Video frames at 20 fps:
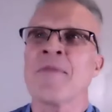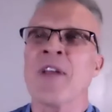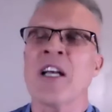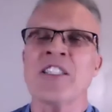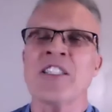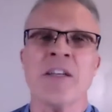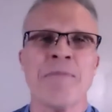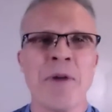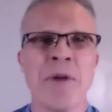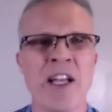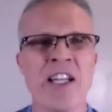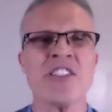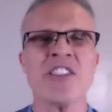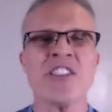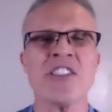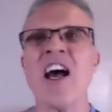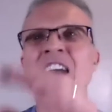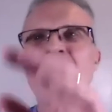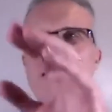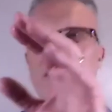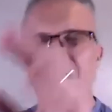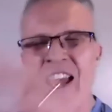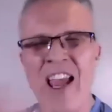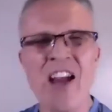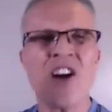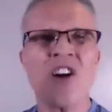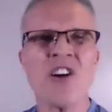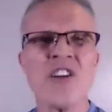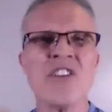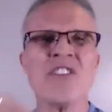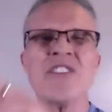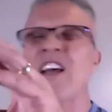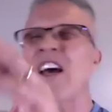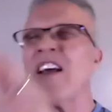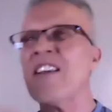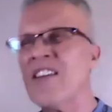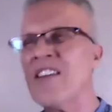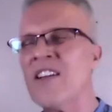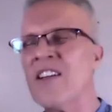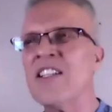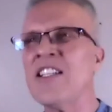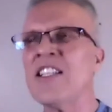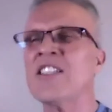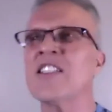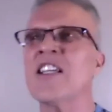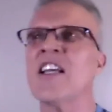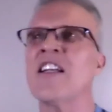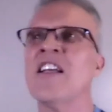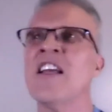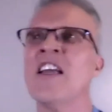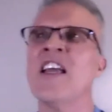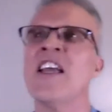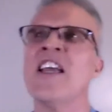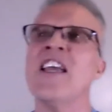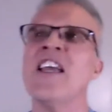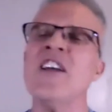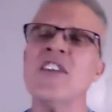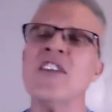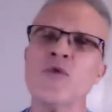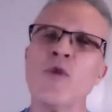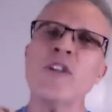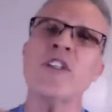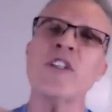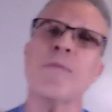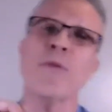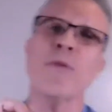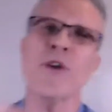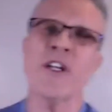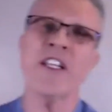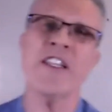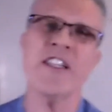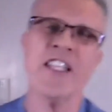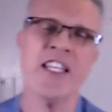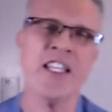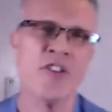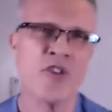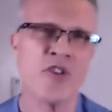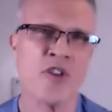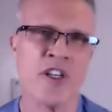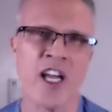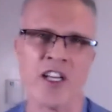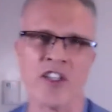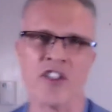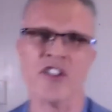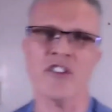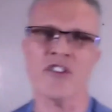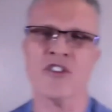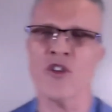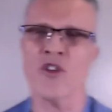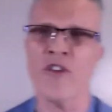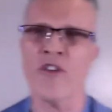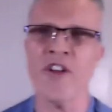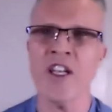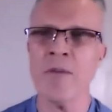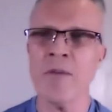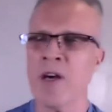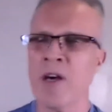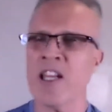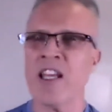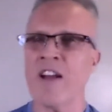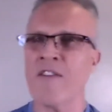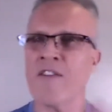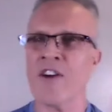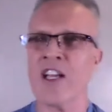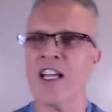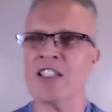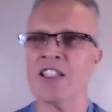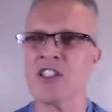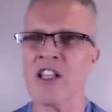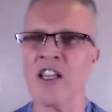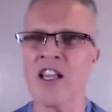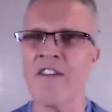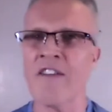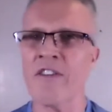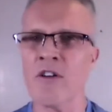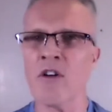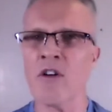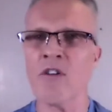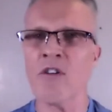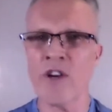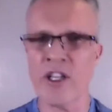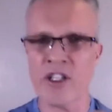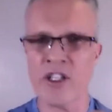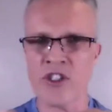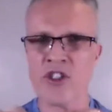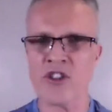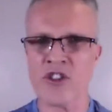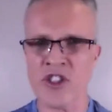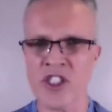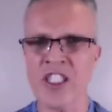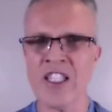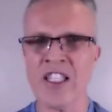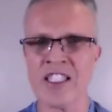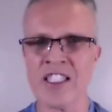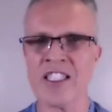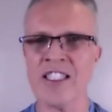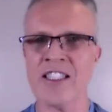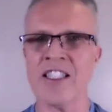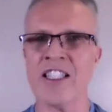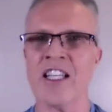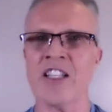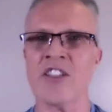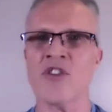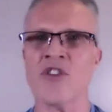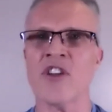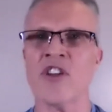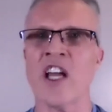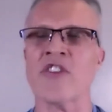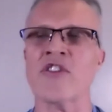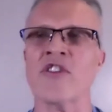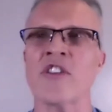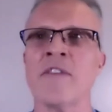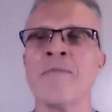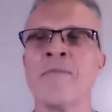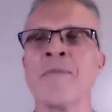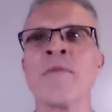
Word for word: I said, but it's got errors on it. He said, here's what you put in the introduction. So if anybody ever gets Love and Grow Rich, you'll see this in the introduction.